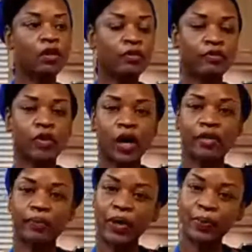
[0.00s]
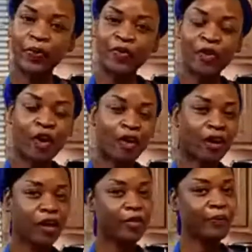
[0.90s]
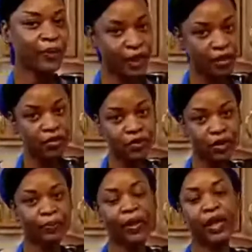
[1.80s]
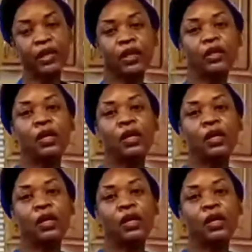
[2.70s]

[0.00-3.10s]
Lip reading: for other people, for all other beings on the planet.